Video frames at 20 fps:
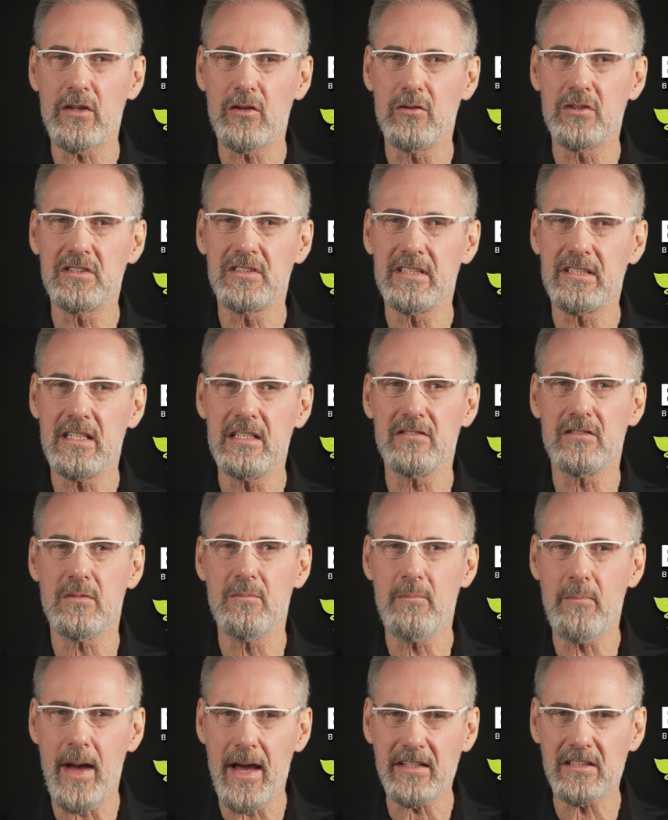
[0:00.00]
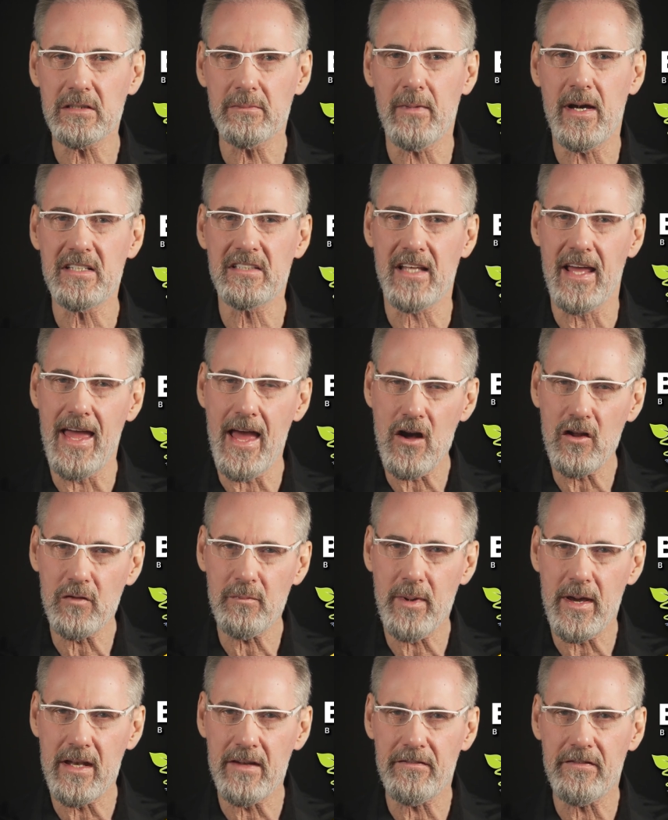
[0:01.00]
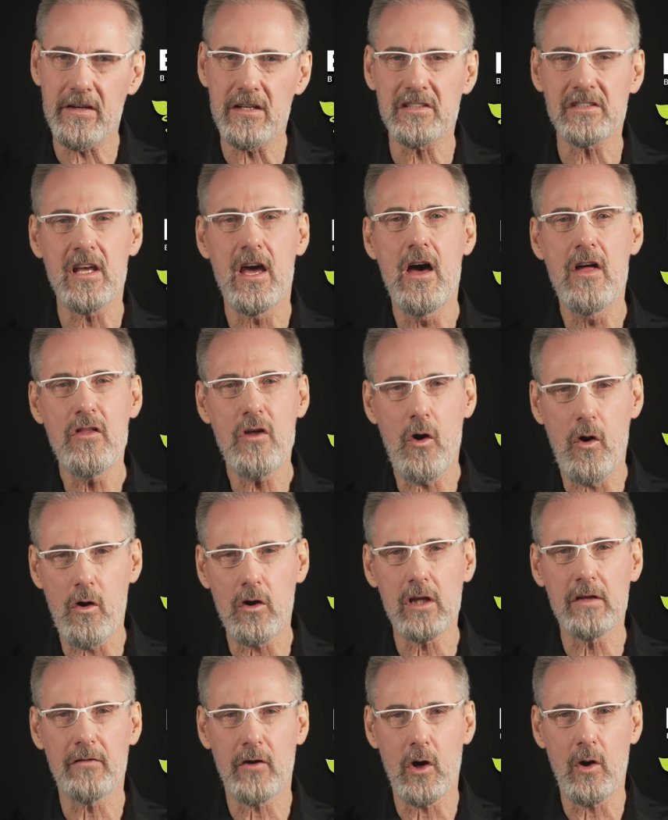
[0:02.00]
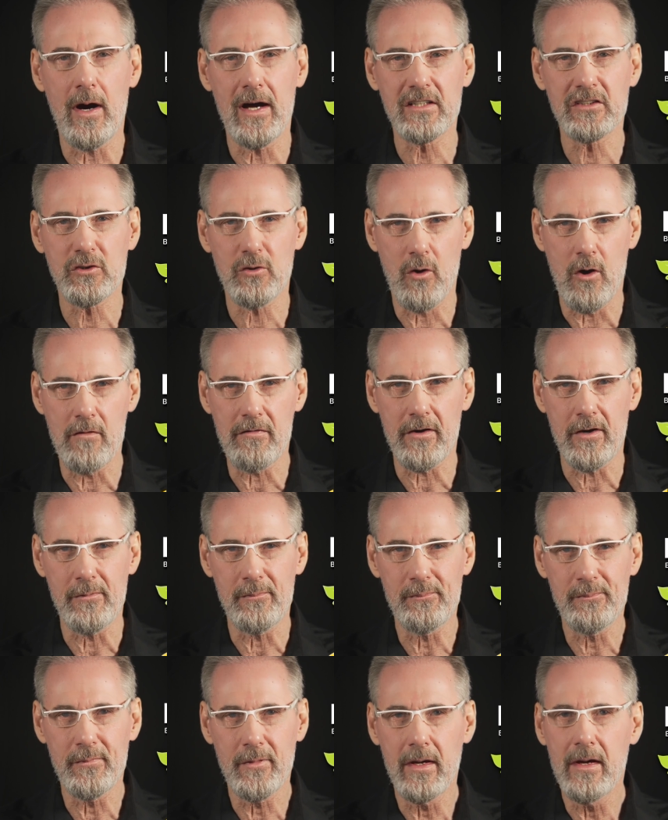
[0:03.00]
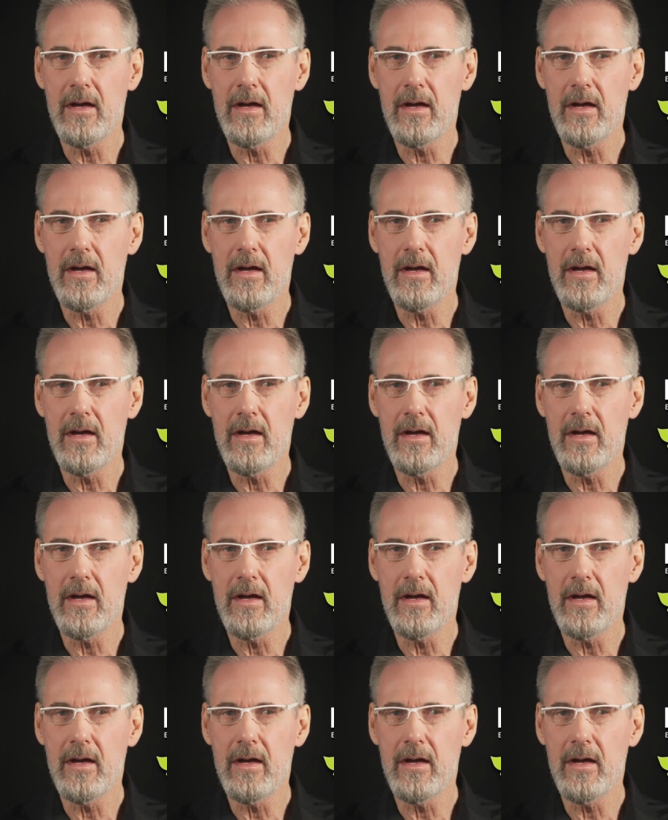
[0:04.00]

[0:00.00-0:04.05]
those seeking to maximize the health benefits that olive oil has to offer.